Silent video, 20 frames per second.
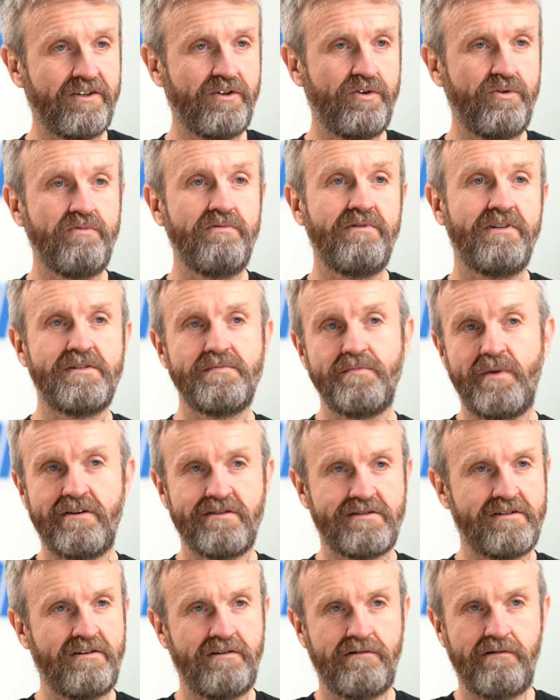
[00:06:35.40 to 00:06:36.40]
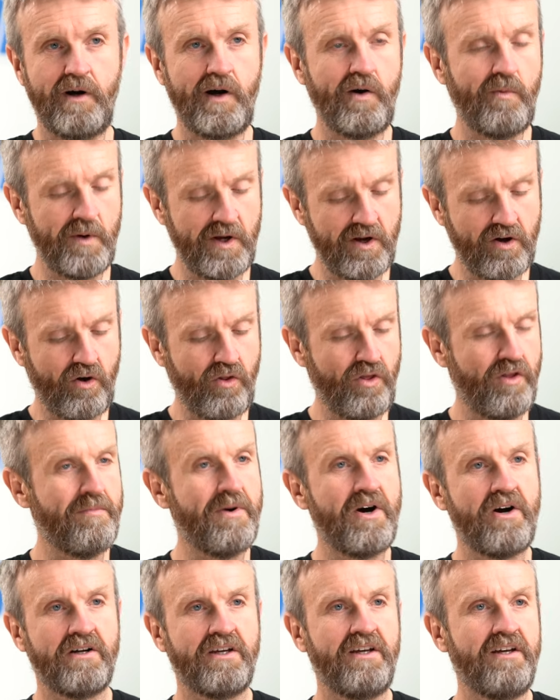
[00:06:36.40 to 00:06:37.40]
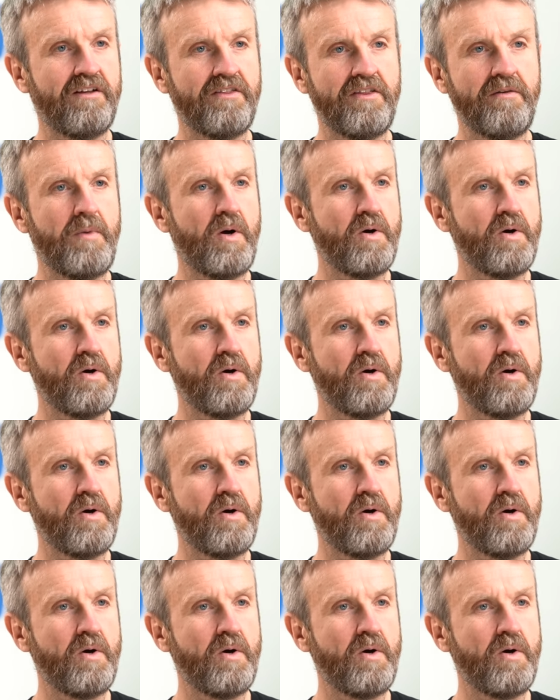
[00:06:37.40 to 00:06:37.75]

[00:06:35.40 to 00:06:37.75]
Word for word: the coolest motorcycle helmet on the market at the